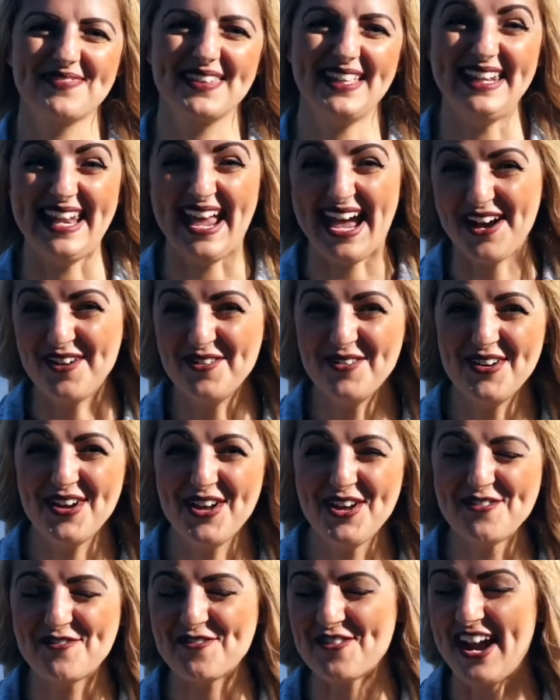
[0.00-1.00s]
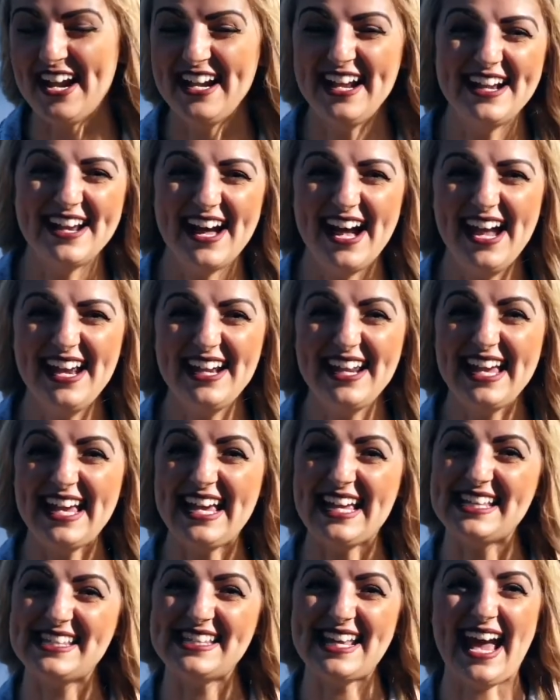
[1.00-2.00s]
Now, Friday night
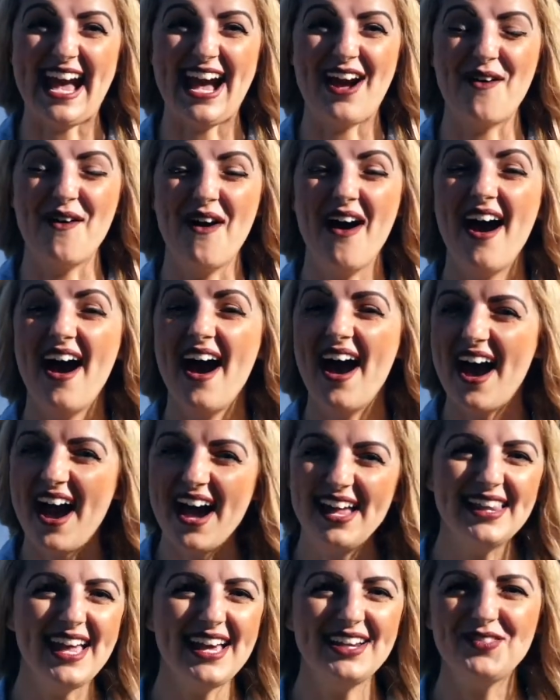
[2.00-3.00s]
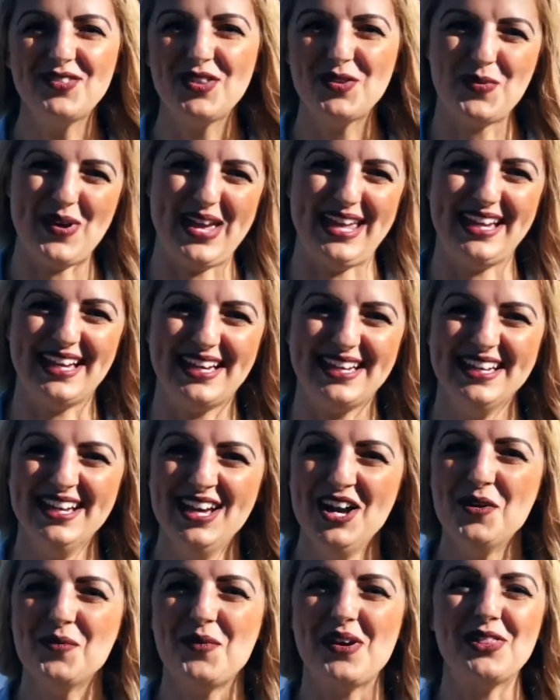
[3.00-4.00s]
is our highlight of the week.
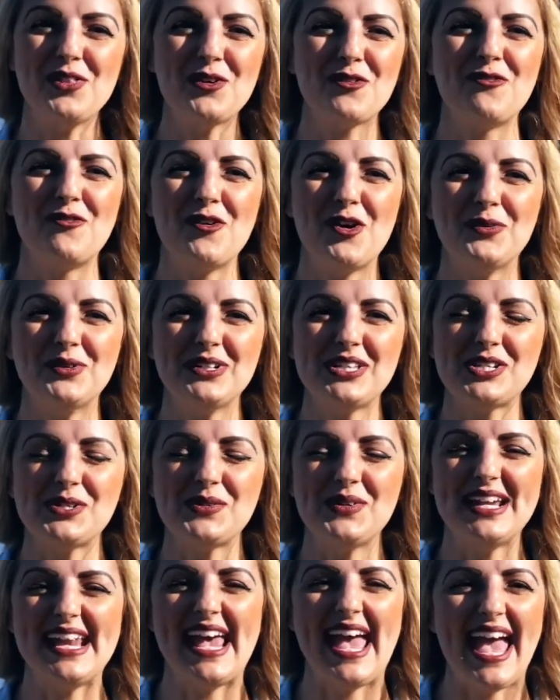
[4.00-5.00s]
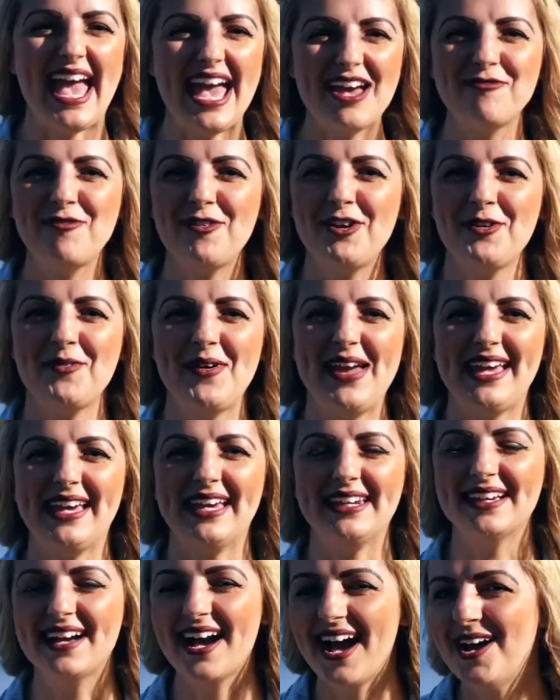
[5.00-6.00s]
We look forward to it every week,
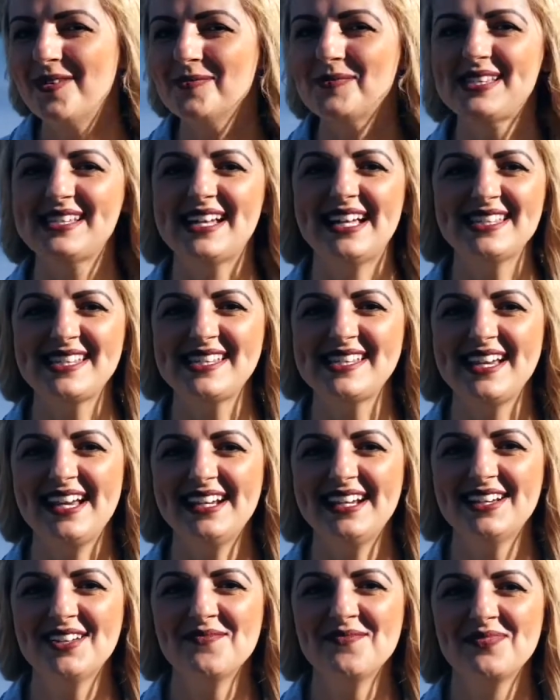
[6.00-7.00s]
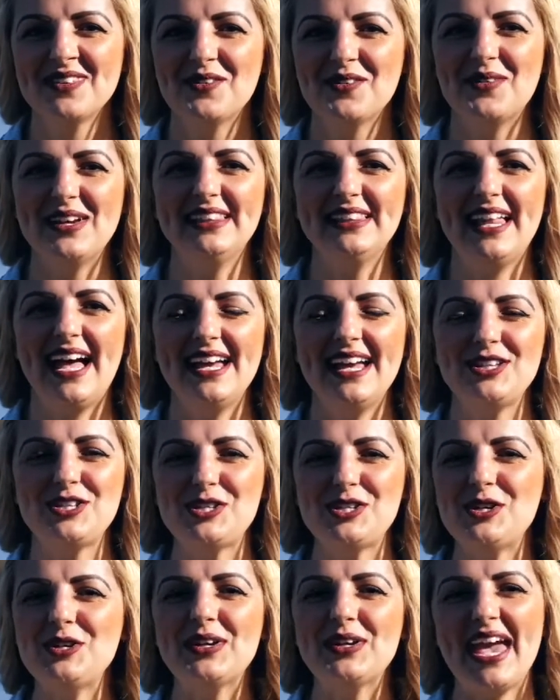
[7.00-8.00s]
and come sunset, we light
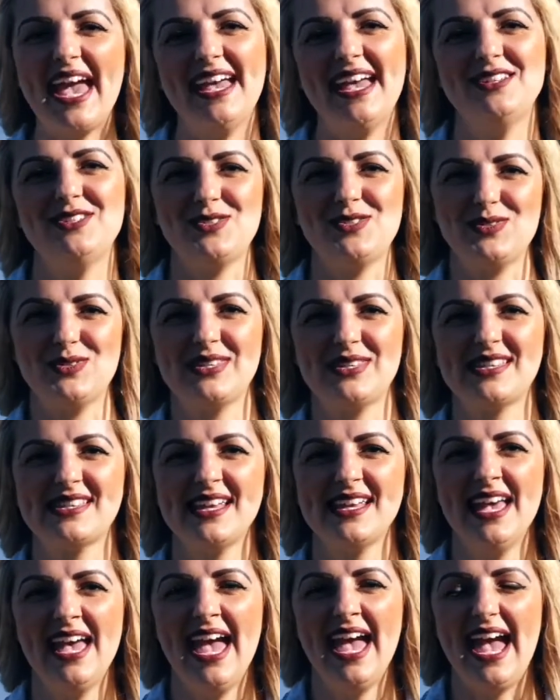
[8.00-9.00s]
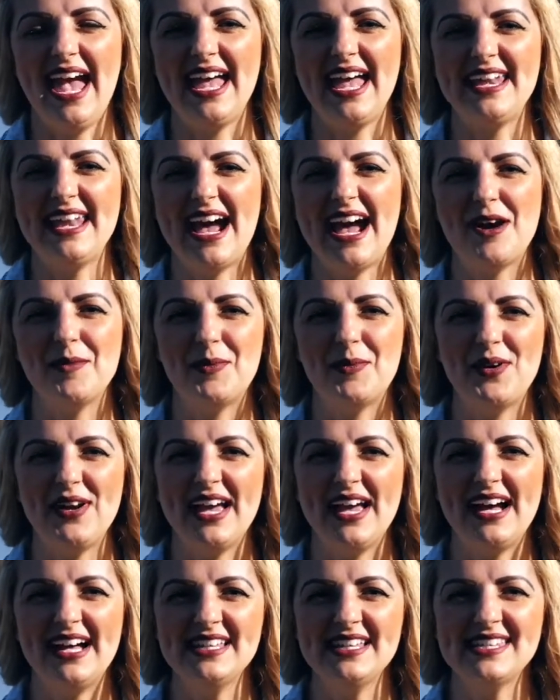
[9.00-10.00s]
two candles, and our boy
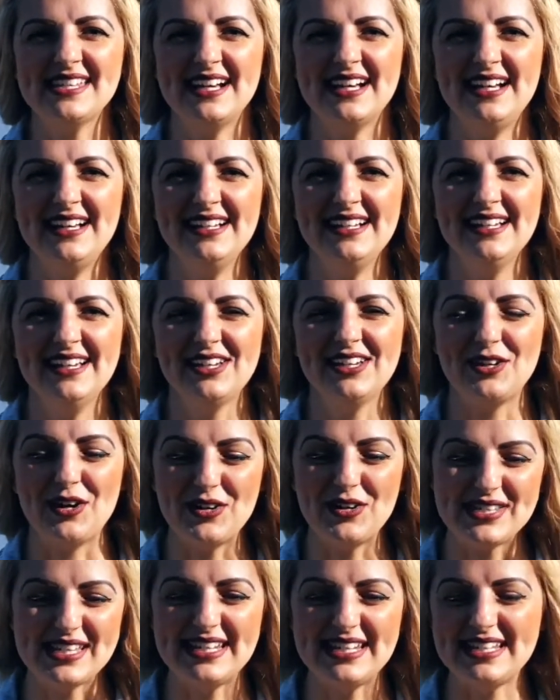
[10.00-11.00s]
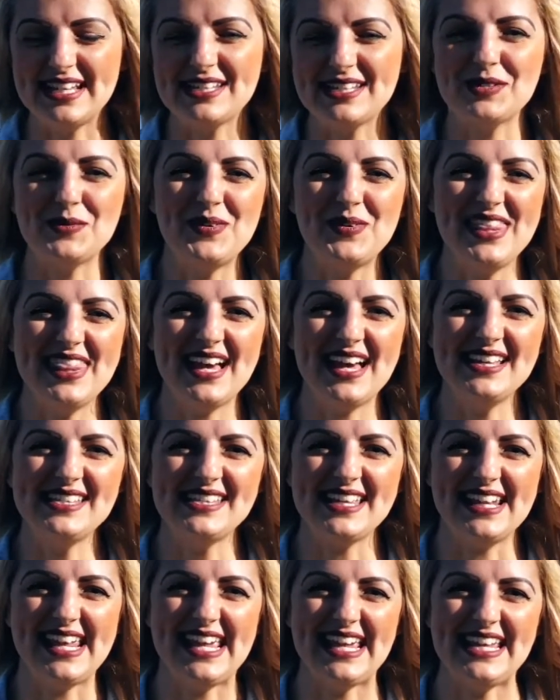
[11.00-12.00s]
Hunter goes and does it with us,
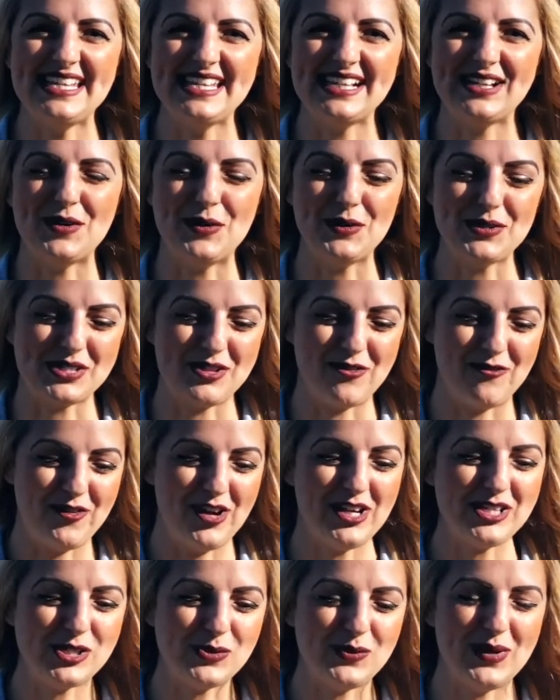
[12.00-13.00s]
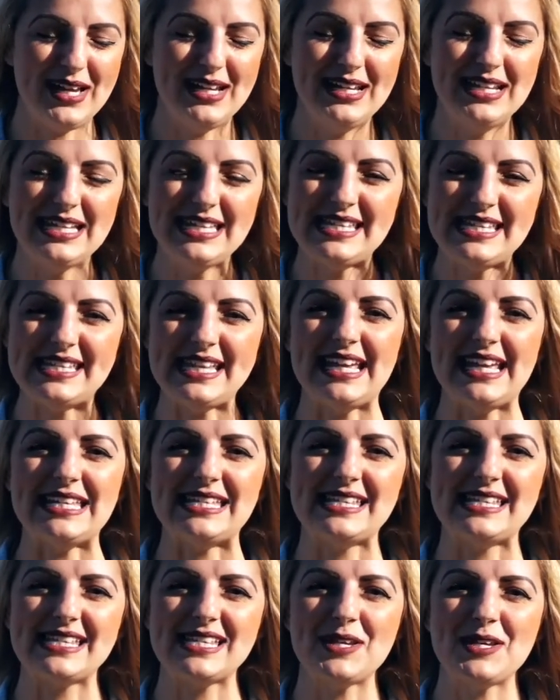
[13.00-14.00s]
and he calls the first one
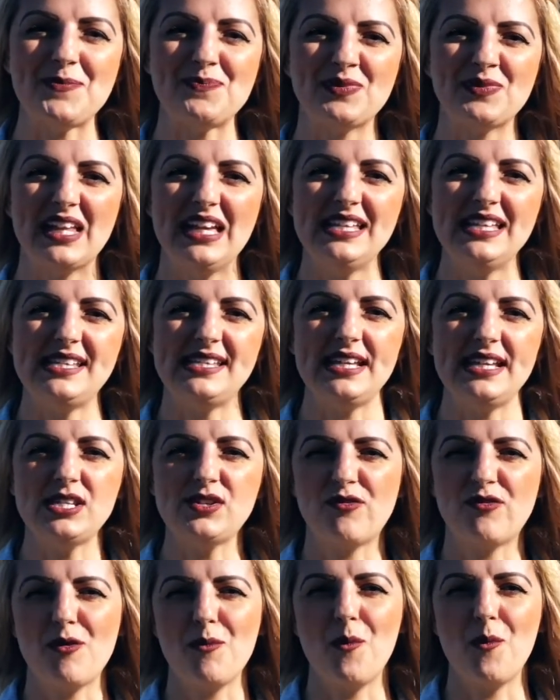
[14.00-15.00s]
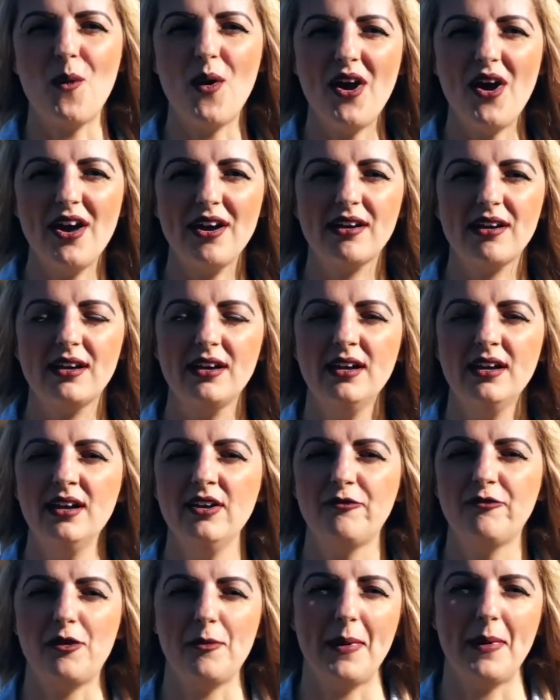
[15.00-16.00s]
cease. Cease from work,
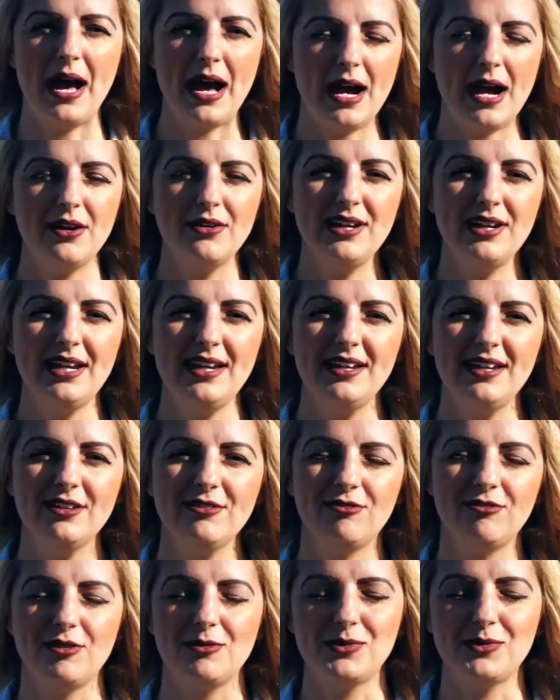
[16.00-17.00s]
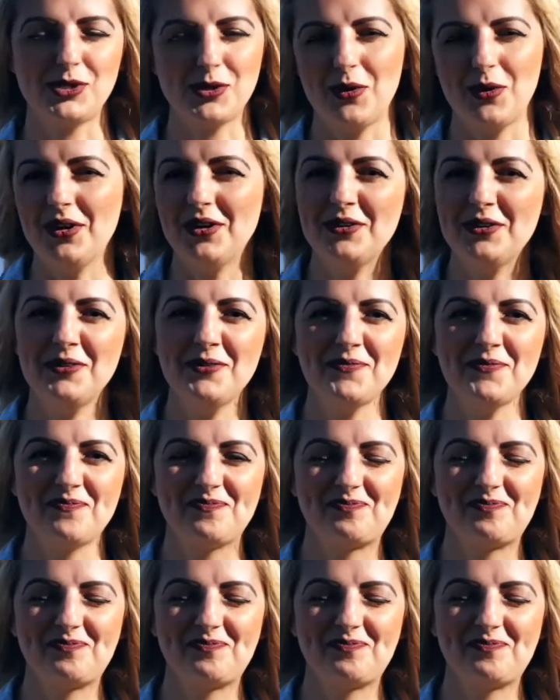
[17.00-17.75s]
from hurry, from toil.